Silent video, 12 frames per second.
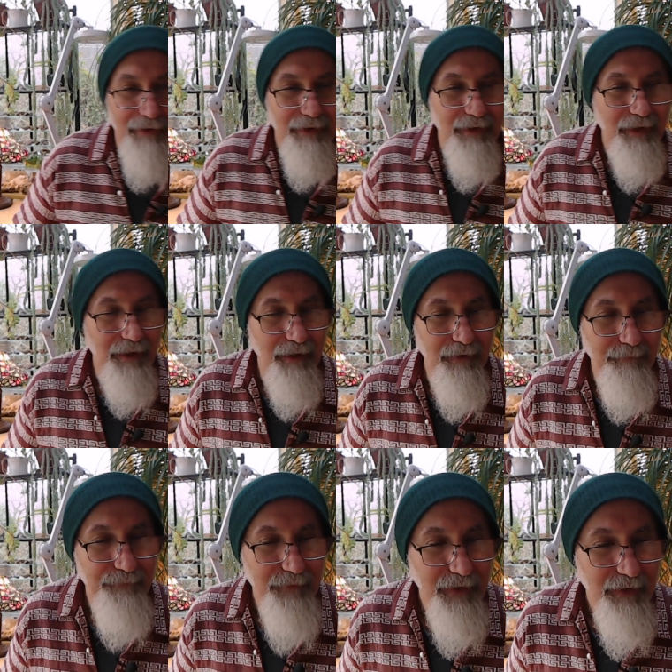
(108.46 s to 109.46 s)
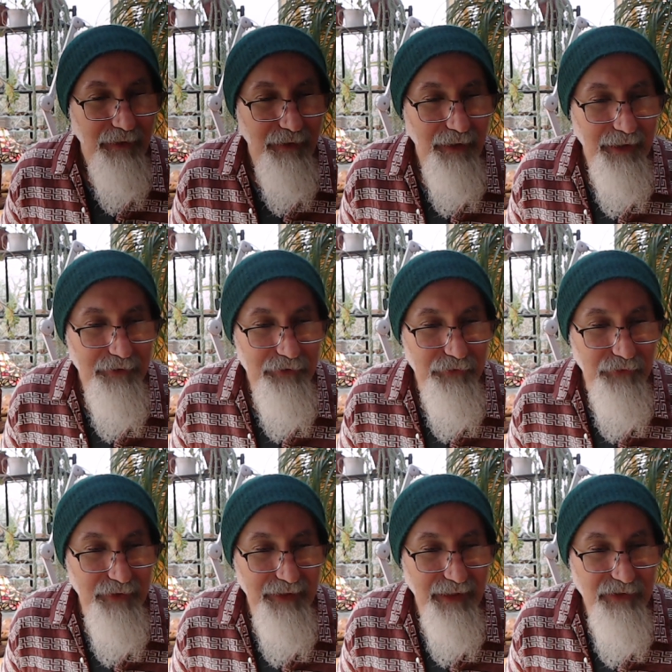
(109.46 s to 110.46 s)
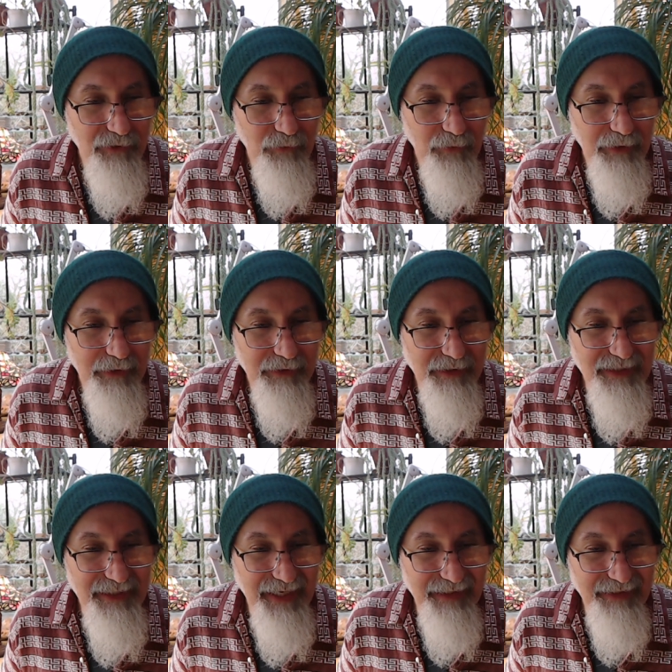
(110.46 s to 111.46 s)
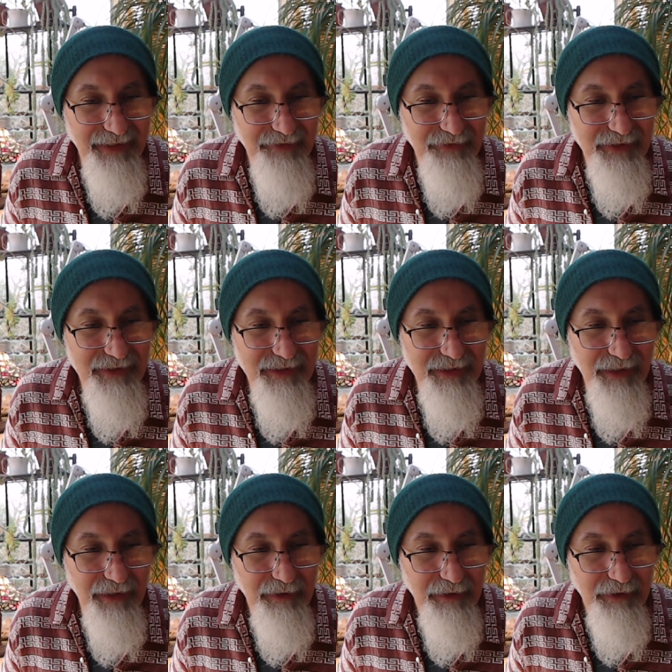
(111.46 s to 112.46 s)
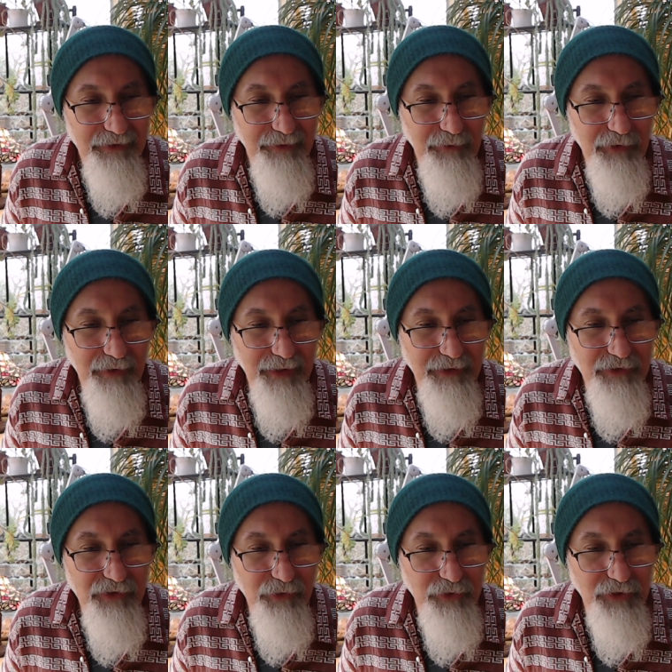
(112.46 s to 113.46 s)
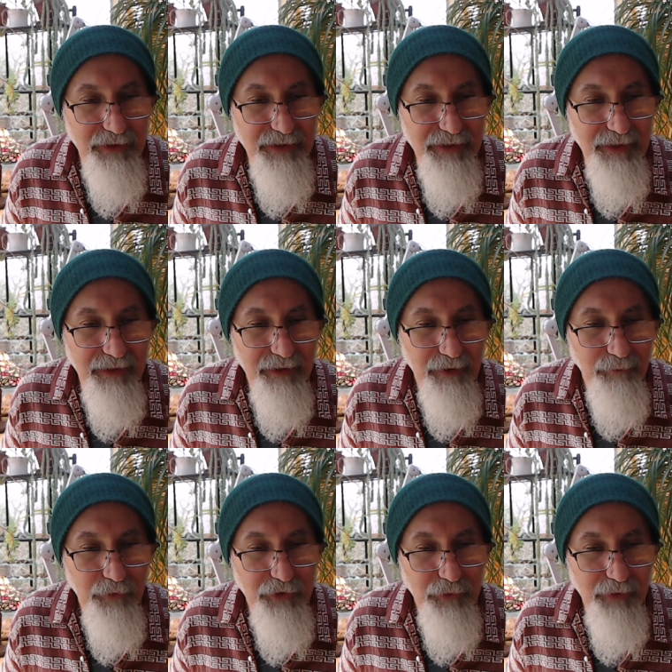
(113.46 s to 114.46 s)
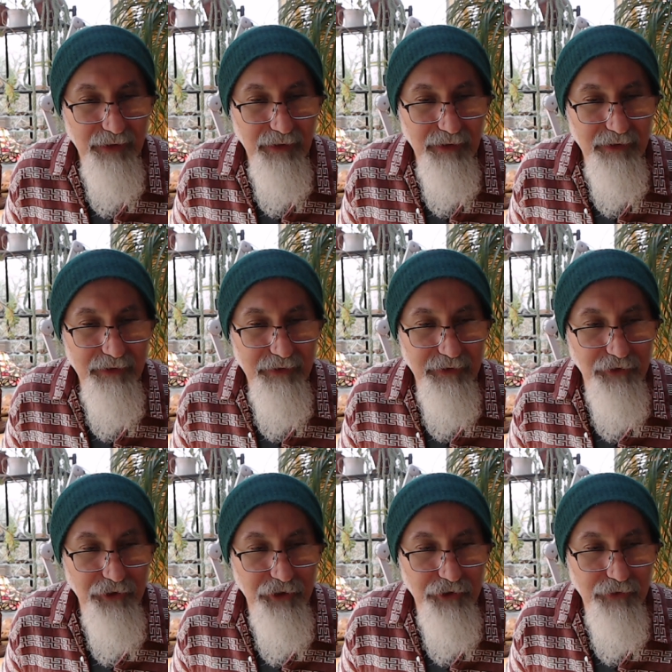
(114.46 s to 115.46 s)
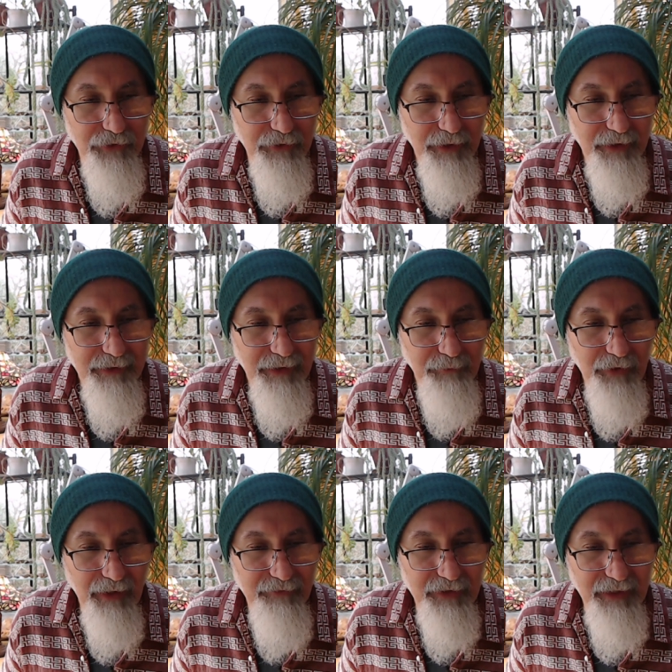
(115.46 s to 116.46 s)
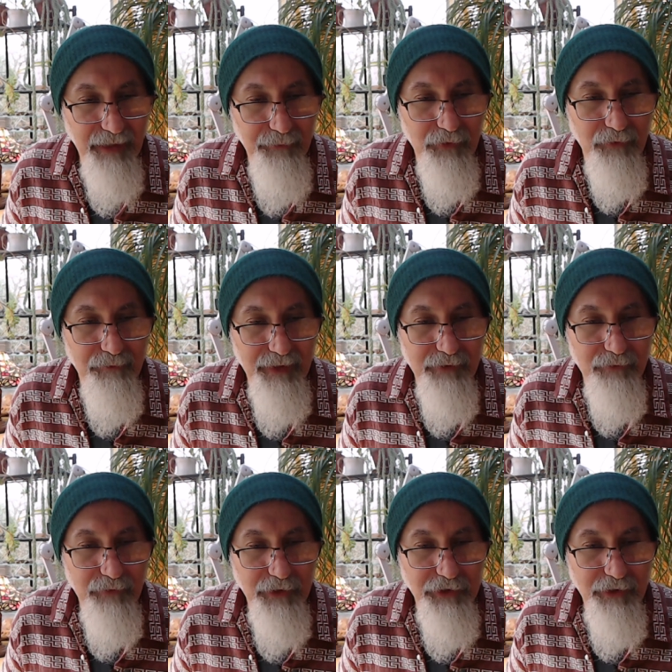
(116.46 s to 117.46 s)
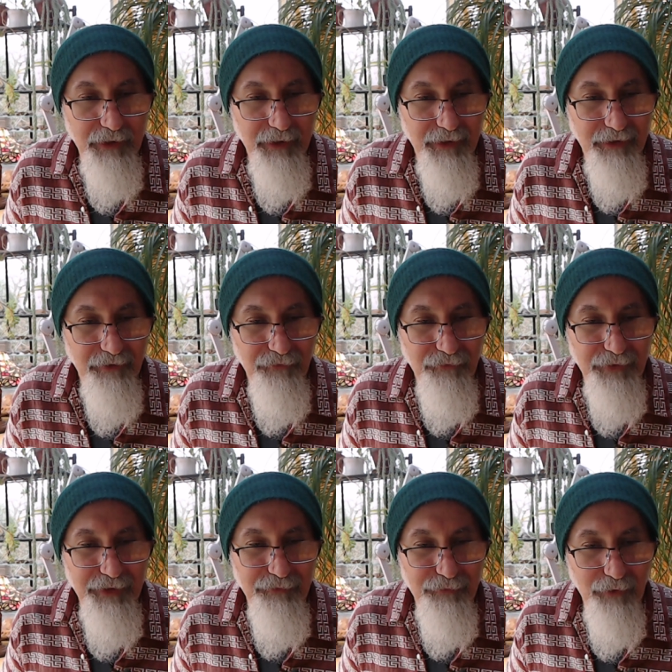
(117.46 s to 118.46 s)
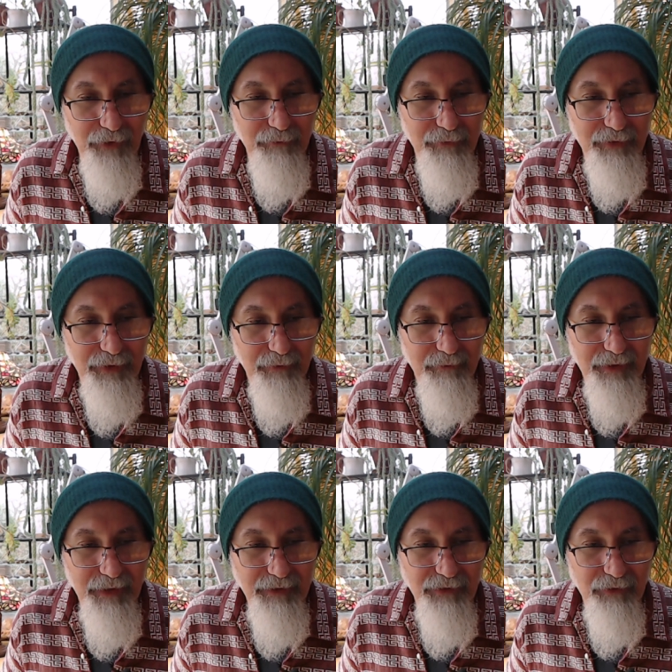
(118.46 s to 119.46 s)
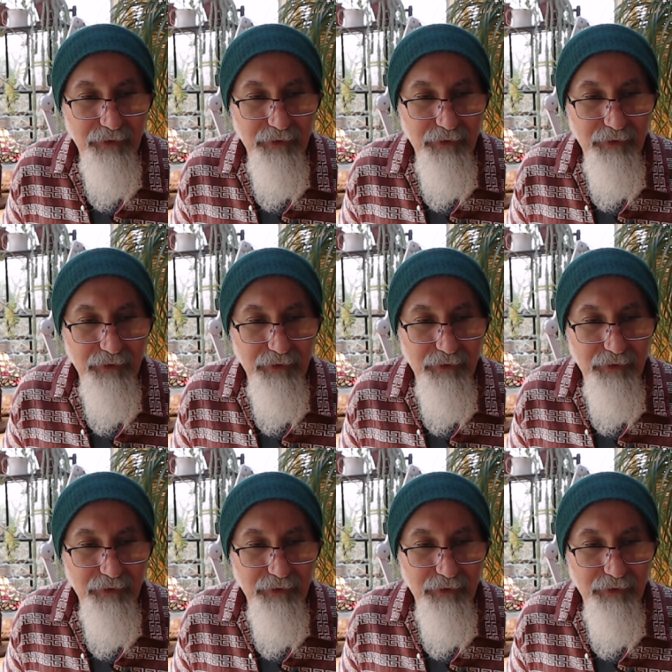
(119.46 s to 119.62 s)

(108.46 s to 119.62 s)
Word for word: Uh, lion tooth they also wanted the scandinavian style democratic socialist state bush won and clinton ensured that private capital made russia a free-for-all bonanza or